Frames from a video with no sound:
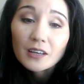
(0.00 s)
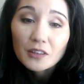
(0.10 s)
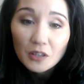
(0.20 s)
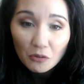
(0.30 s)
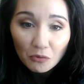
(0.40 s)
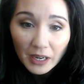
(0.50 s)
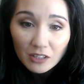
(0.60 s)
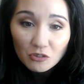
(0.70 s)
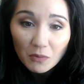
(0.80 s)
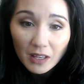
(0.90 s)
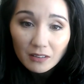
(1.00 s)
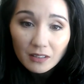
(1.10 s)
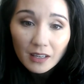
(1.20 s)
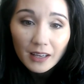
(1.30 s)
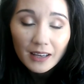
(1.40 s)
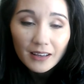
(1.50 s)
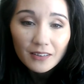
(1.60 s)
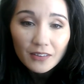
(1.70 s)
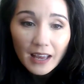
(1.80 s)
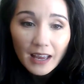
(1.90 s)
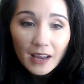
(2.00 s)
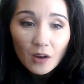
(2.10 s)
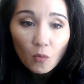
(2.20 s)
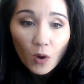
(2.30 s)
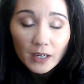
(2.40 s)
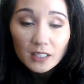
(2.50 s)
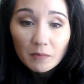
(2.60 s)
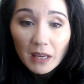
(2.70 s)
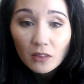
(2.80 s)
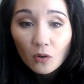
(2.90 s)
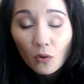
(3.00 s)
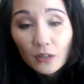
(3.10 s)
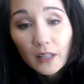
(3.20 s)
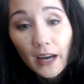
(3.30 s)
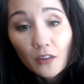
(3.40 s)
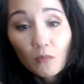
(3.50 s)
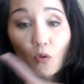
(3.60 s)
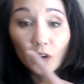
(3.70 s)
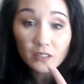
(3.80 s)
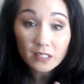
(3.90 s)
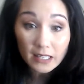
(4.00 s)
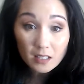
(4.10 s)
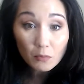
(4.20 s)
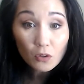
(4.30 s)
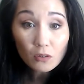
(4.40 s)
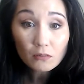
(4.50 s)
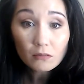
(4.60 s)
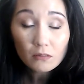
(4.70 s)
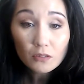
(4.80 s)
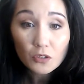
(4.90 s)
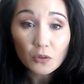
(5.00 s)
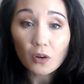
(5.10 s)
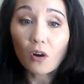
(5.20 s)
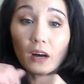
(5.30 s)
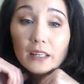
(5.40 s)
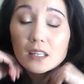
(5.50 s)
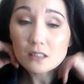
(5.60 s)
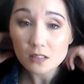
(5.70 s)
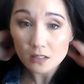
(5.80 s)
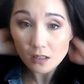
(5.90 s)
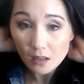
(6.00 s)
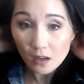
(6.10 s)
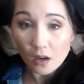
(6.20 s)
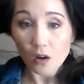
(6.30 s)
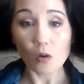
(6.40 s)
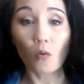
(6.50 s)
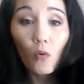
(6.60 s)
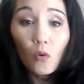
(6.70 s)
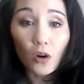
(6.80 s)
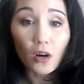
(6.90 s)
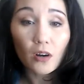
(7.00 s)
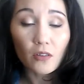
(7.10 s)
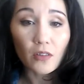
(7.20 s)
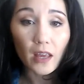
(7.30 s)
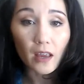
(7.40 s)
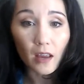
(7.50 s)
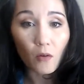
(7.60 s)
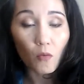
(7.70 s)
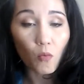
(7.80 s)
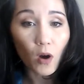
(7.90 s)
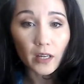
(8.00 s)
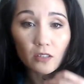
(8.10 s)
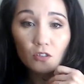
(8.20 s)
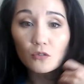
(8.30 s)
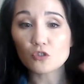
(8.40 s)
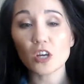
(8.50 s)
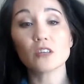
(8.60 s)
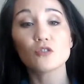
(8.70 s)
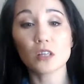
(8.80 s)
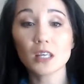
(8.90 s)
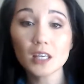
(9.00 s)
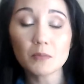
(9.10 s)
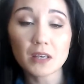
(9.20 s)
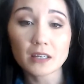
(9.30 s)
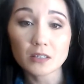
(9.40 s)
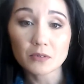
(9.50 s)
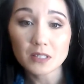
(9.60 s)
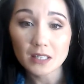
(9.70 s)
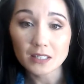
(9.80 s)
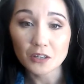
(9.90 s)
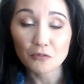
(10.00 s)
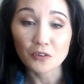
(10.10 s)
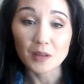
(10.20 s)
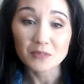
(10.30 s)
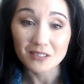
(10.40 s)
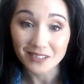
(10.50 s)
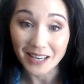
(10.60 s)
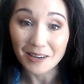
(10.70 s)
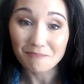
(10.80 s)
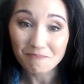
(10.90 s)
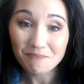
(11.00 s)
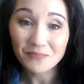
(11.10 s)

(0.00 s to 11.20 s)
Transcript: the arrangement, they wanted to make the chords either more accessible to their audience, or they wanted to change the key because it was easier for them to sing.